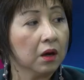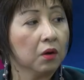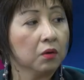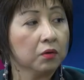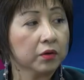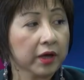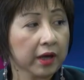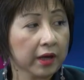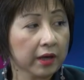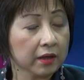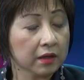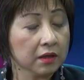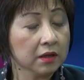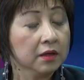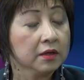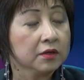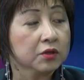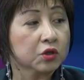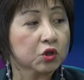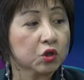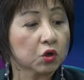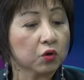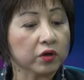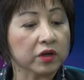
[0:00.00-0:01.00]
Okay. Yeah.
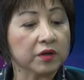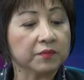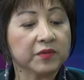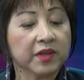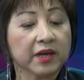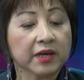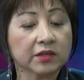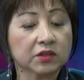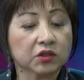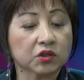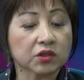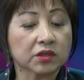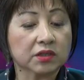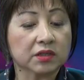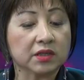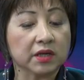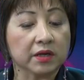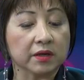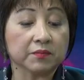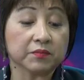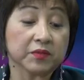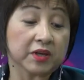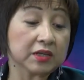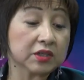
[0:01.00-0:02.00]
So if they just
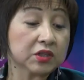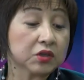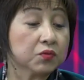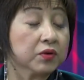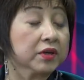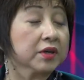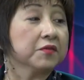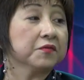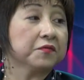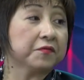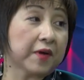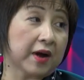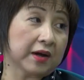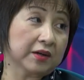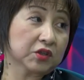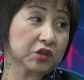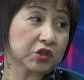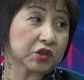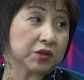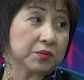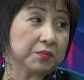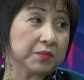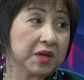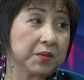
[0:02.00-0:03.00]
if they still can
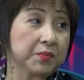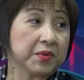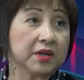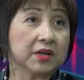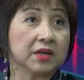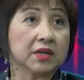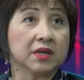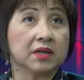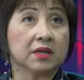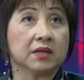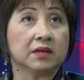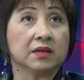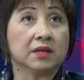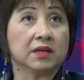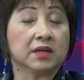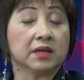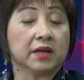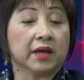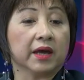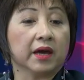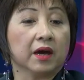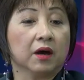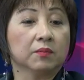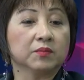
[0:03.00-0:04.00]
function, maybe mm-hmm. need need
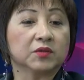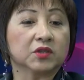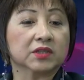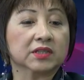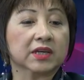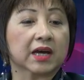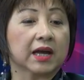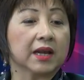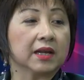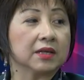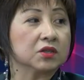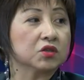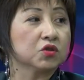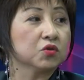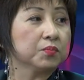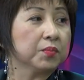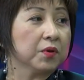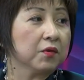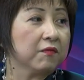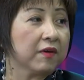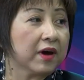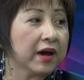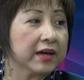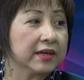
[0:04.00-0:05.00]
help just kind of
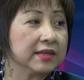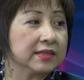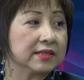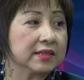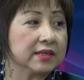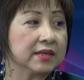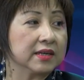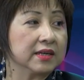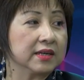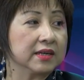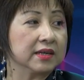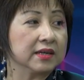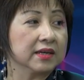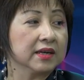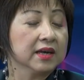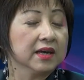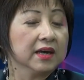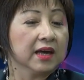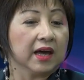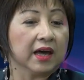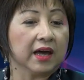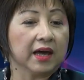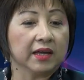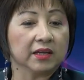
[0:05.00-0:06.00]
supervising
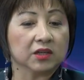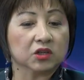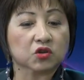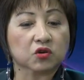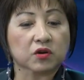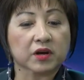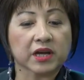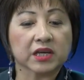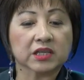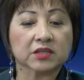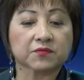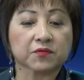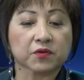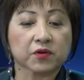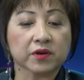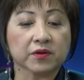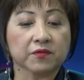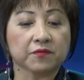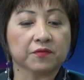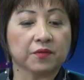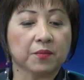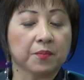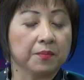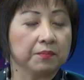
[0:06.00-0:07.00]
and
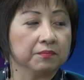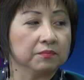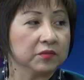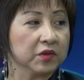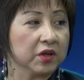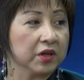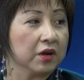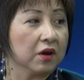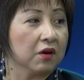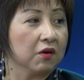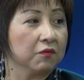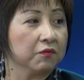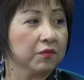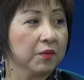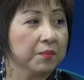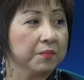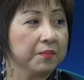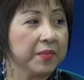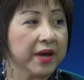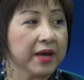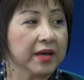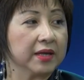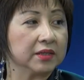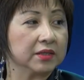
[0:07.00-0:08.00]
transferring from you know from
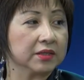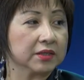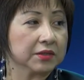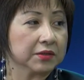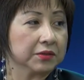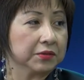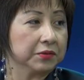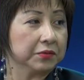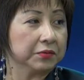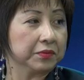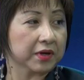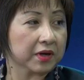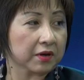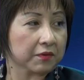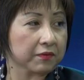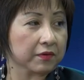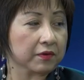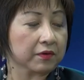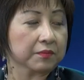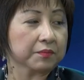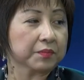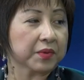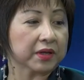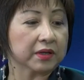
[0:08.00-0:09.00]
bait to mm-hmm.
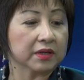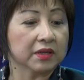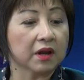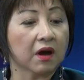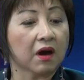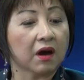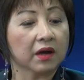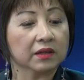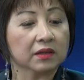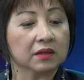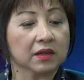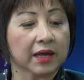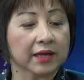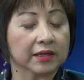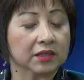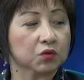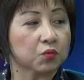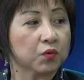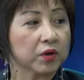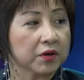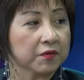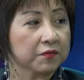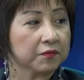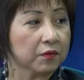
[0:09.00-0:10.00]
whatever, mm but not like
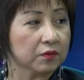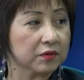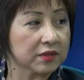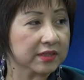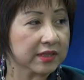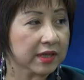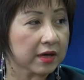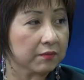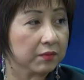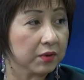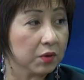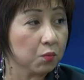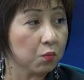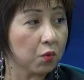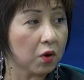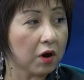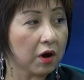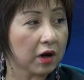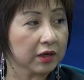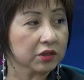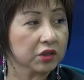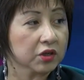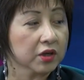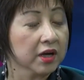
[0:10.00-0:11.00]
twenty four seven
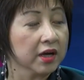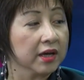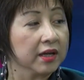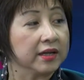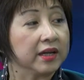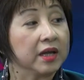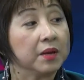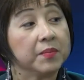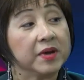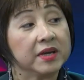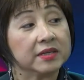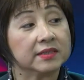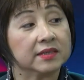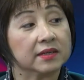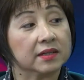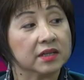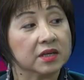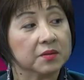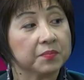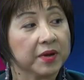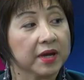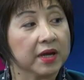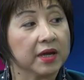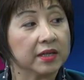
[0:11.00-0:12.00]
watch. They
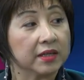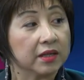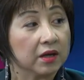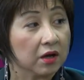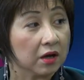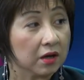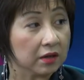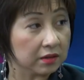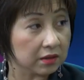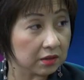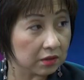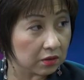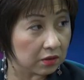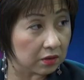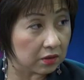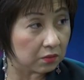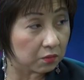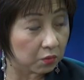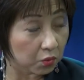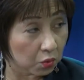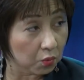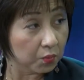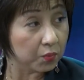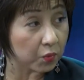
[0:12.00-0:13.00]
basically pay the the
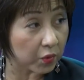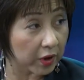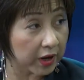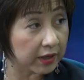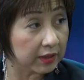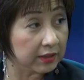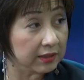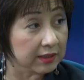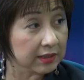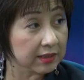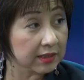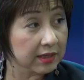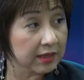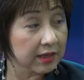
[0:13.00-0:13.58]
room rent.